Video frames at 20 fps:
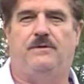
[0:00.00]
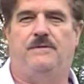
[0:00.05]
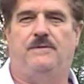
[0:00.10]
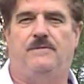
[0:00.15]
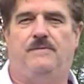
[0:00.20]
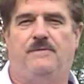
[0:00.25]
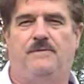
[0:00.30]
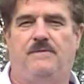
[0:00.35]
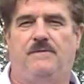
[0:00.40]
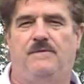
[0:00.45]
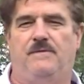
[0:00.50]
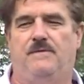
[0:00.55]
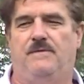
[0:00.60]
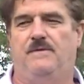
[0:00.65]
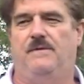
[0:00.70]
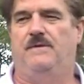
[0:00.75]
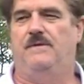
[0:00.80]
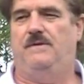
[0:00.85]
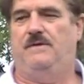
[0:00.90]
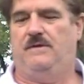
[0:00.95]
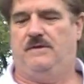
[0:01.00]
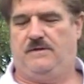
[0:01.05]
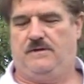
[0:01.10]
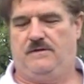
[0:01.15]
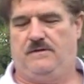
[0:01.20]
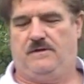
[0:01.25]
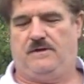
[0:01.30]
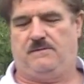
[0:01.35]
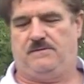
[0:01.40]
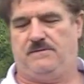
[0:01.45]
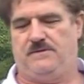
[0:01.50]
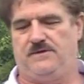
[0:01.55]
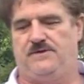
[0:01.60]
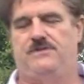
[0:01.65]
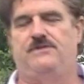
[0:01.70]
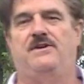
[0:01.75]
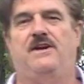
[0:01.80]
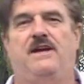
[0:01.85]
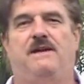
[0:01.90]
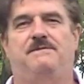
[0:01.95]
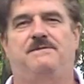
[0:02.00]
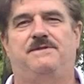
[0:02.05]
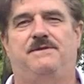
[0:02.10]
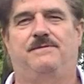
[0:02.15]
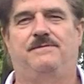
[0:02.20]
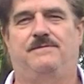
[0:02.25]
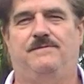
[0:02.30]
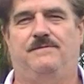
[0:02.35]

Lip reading: A couple of straps,